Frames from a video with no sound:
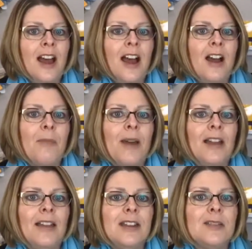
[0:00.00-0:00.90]
I
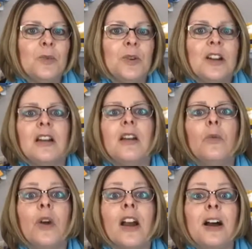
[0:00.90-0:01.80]
like to work
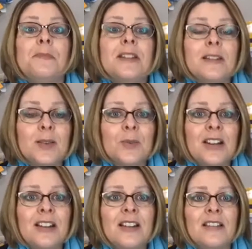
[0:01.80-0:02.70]
up to this
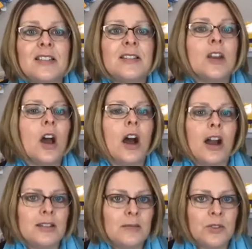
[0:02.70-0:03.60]
one. This is an
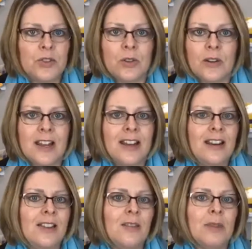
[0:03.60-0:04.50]
awesome story.
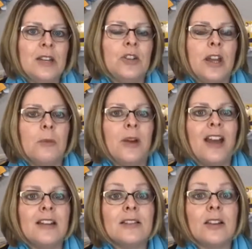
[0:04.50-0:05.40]
Anything by Jan
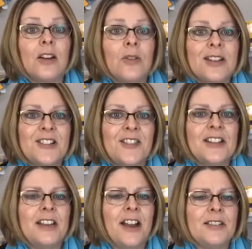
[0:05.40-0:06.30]
Brett is always
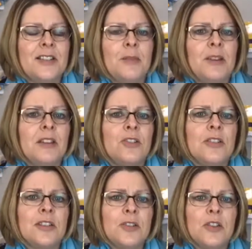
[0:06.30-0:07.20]
fantastic because
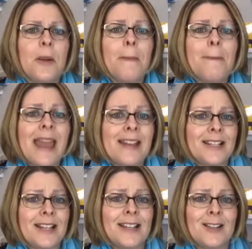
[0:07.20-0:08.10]
she's such an
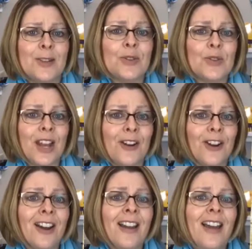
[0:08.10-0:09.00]
amazing
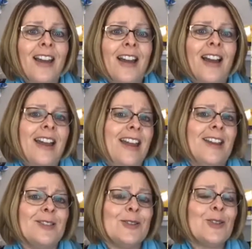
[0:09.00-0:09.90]
illustrator
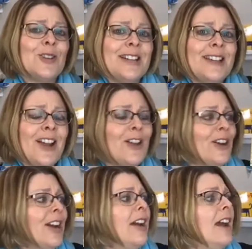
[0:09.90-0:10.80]
and
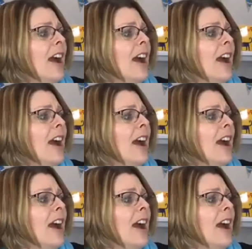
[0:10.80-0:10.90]
storyteller.